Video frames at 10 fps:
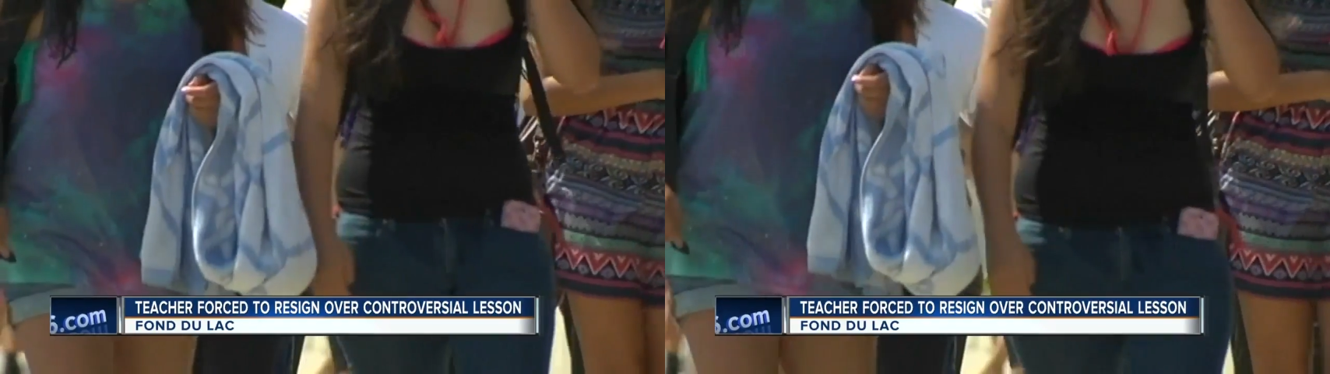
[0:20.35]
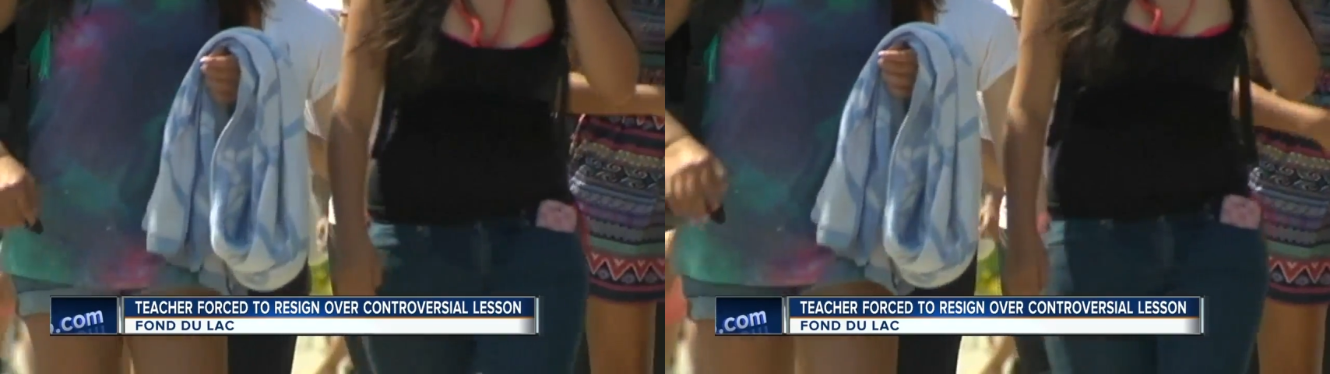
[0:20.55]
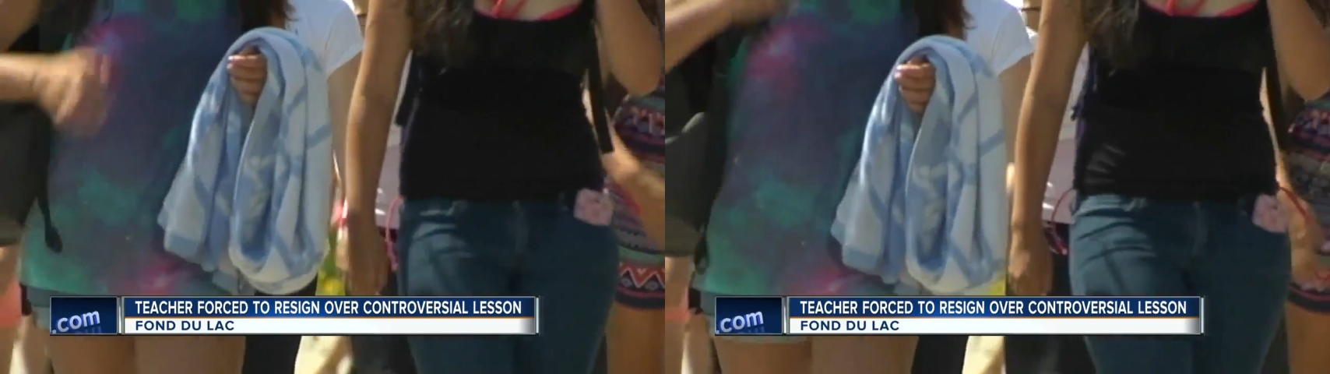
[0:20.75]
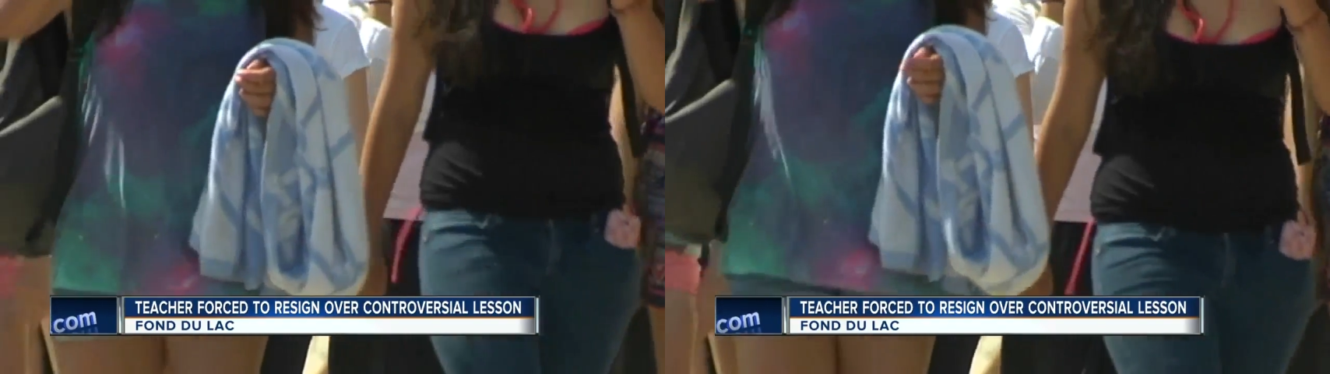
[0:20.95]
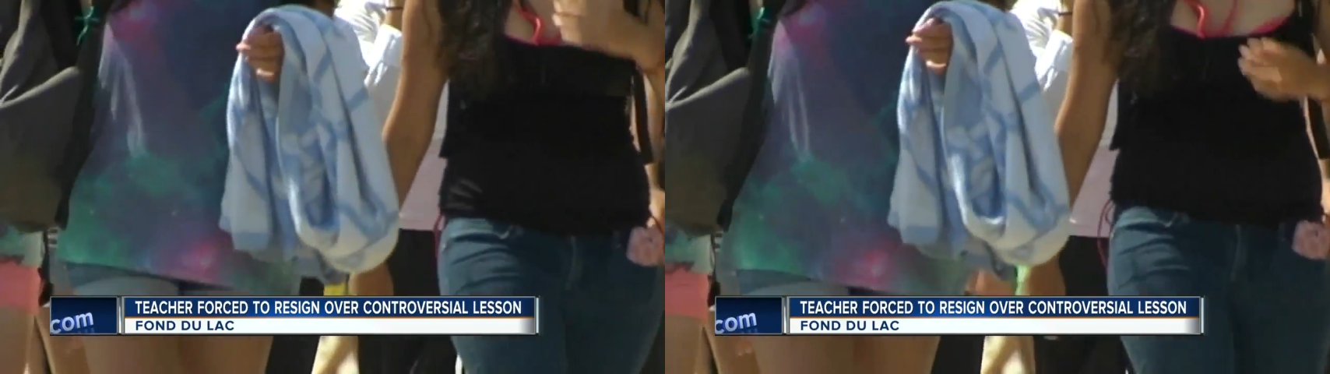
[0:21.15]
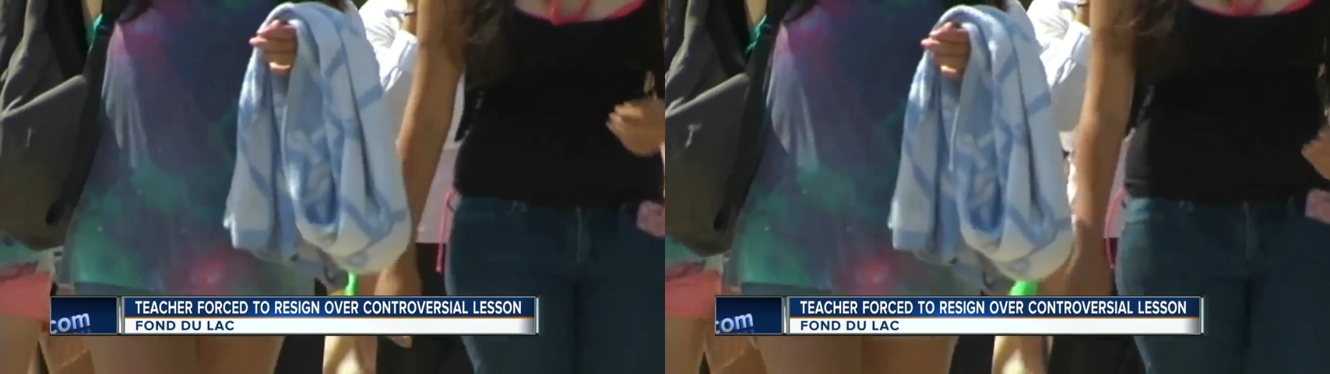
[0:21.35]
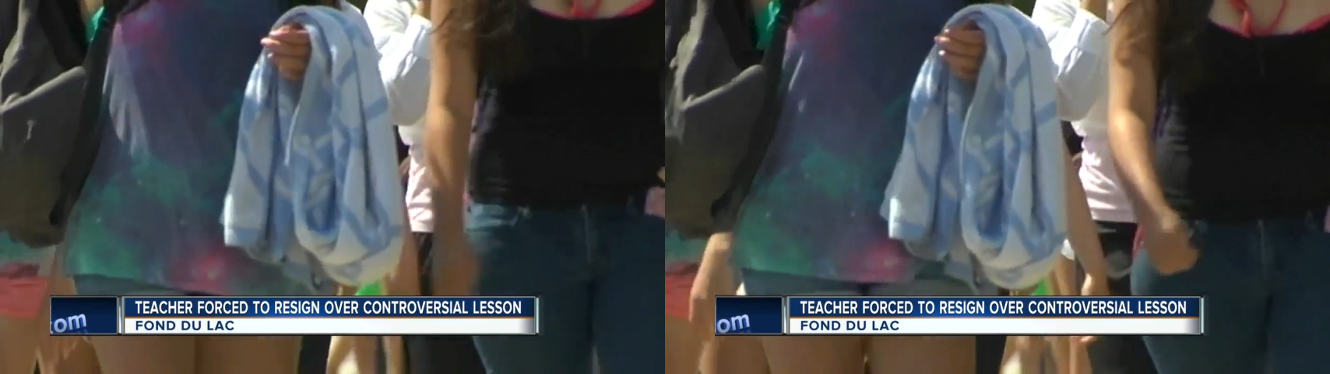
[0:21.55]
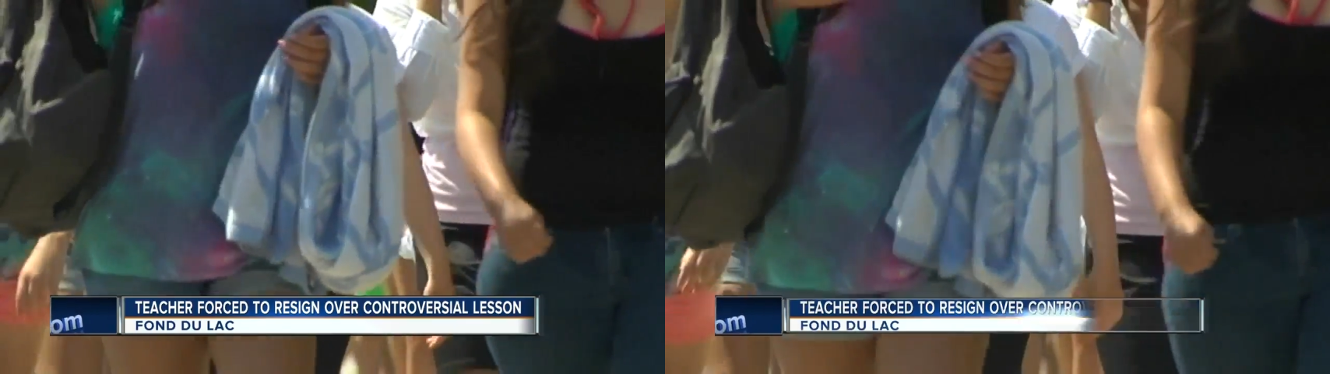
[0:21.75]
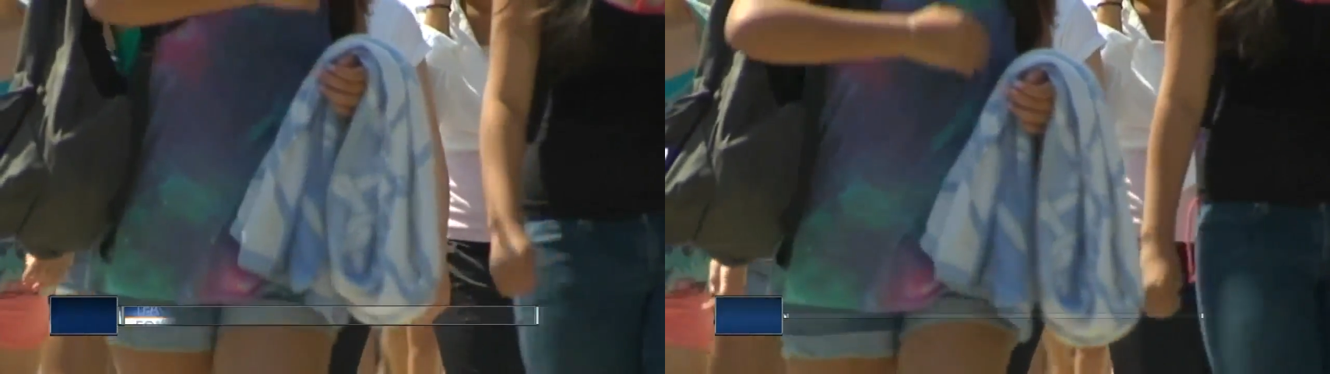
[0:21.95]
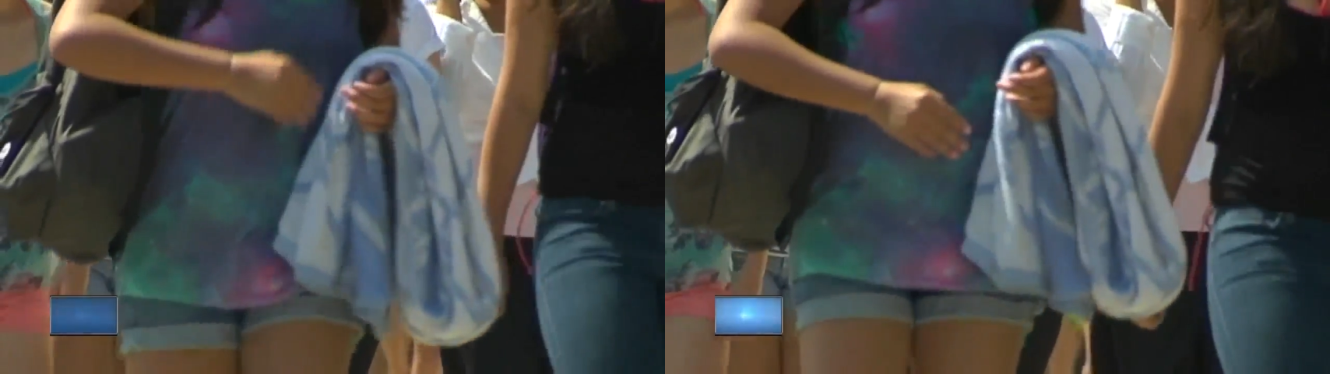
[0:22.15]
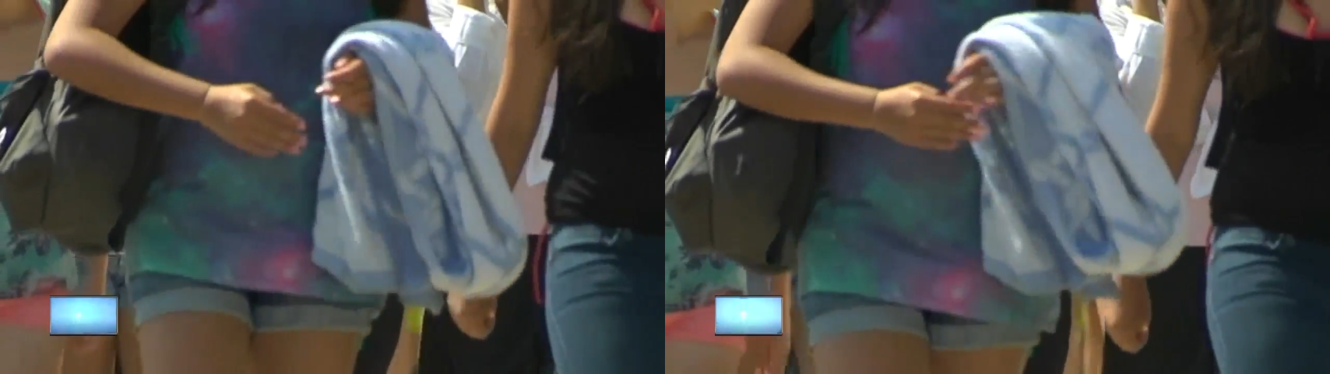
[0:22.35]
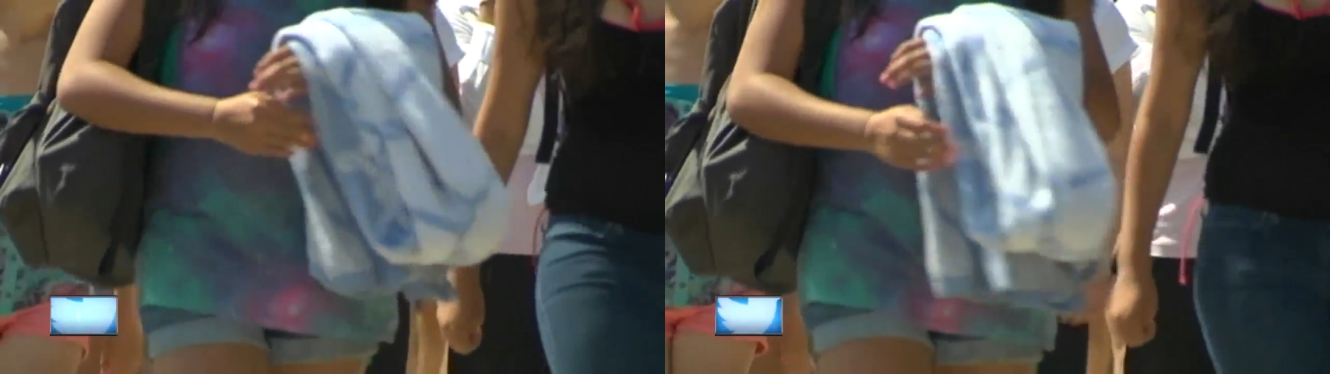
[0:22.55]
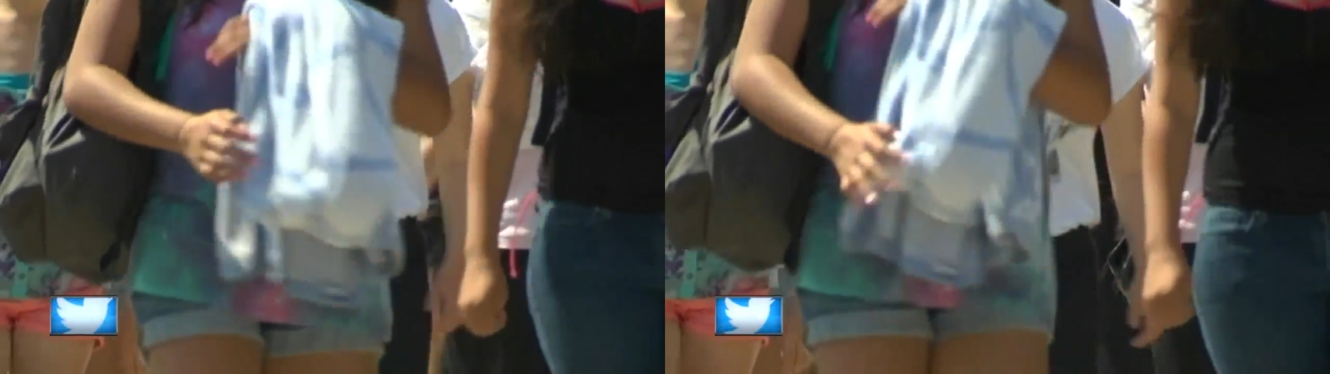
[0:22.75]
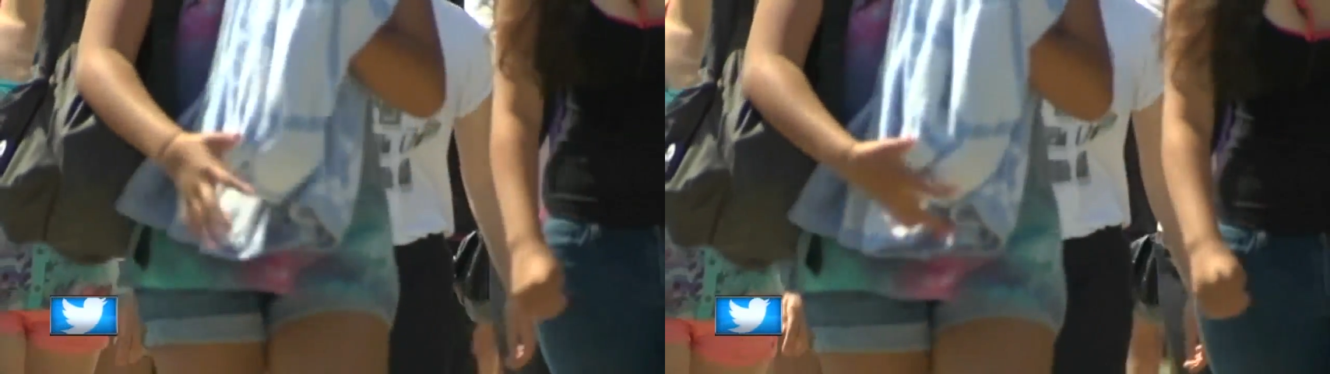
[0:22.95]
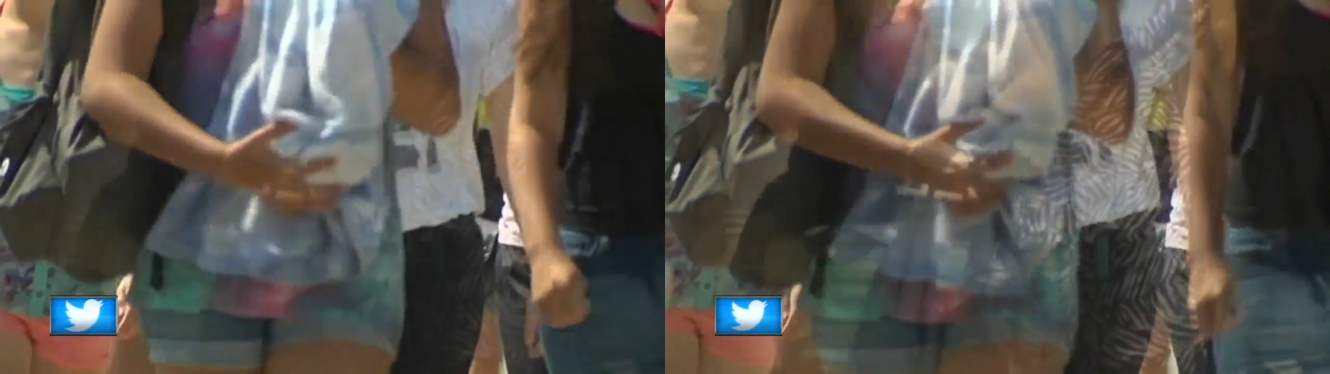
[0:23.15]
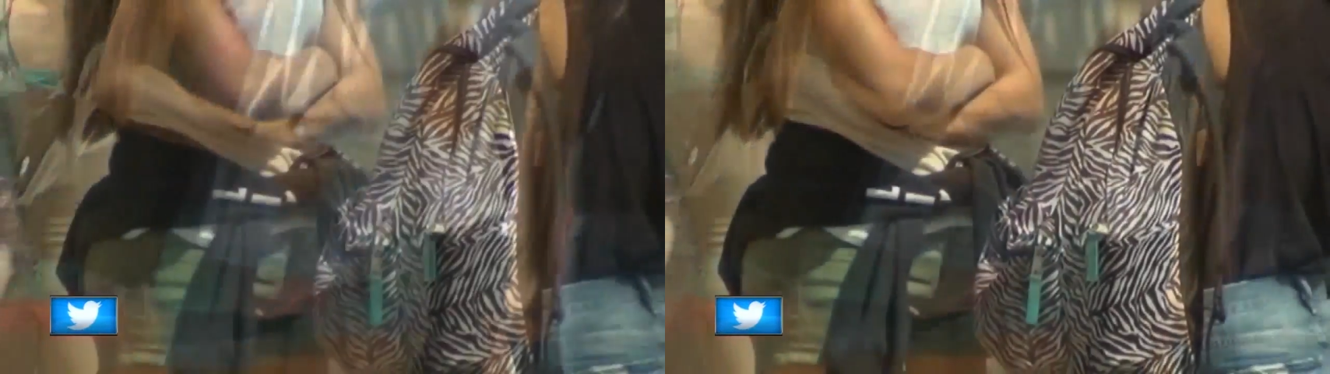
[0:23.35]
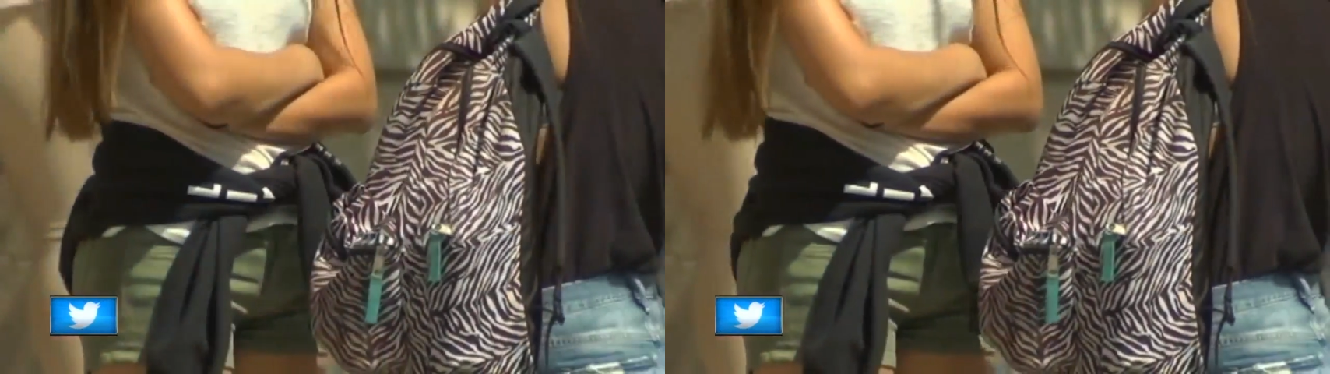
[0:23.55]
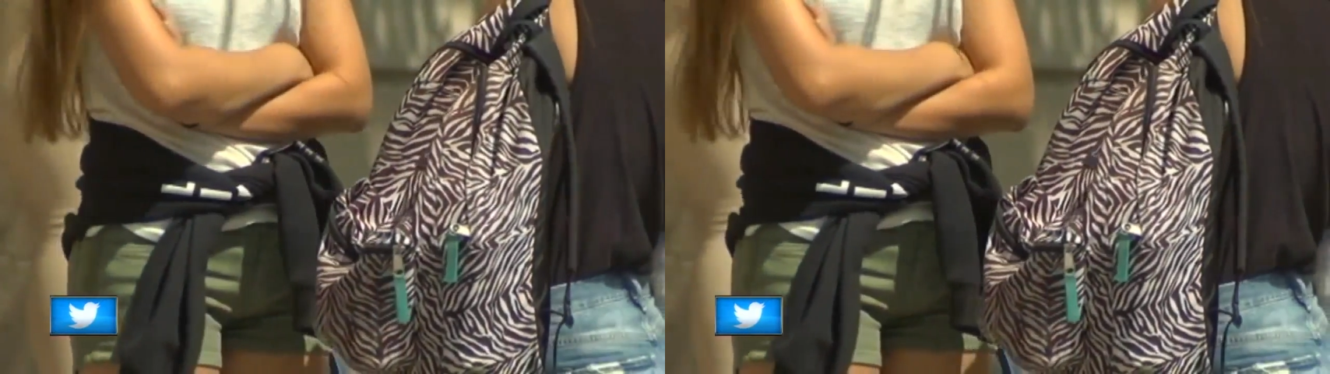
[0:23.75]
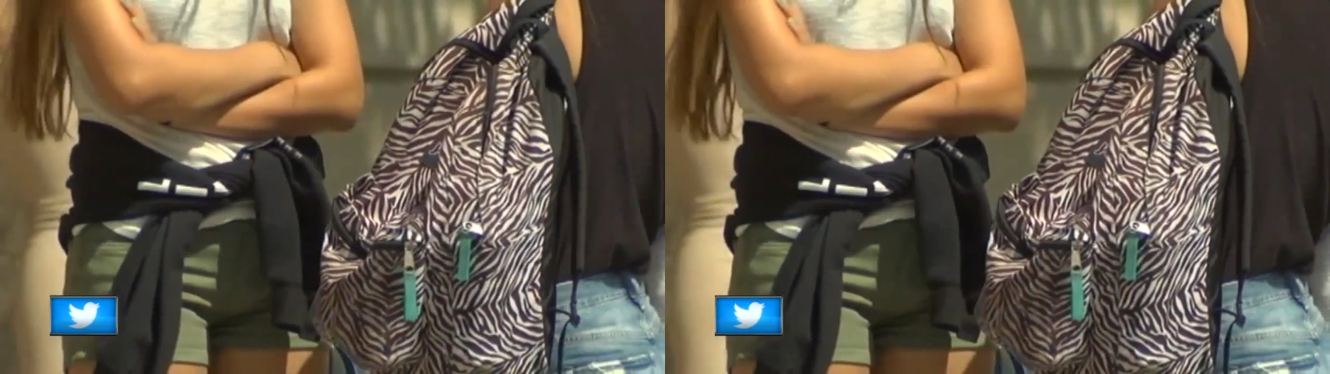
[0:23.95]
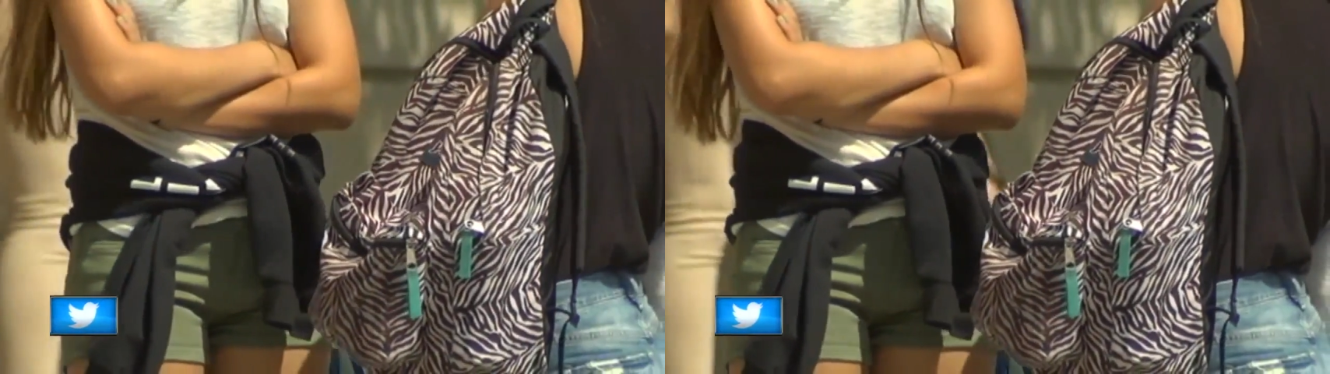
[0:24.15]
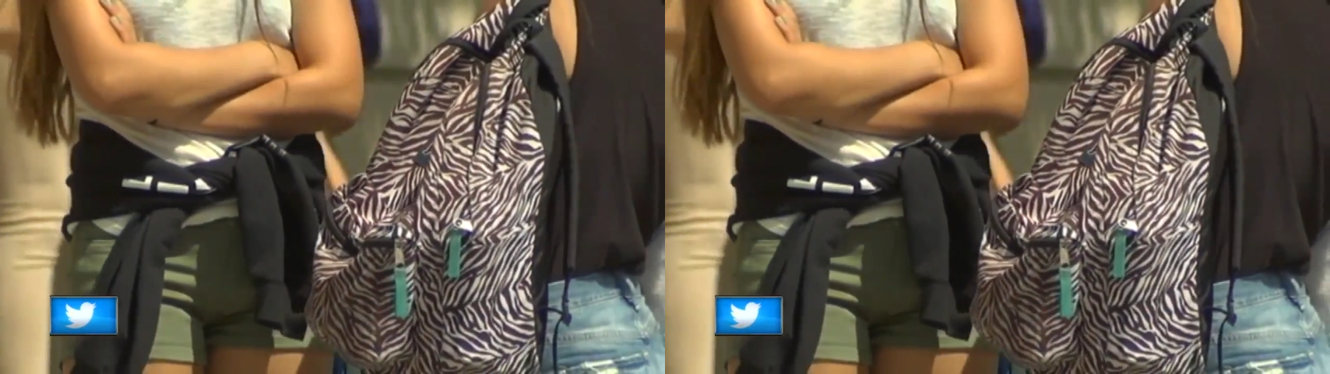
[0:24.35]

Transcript: No face is visible, so there are no lips to read.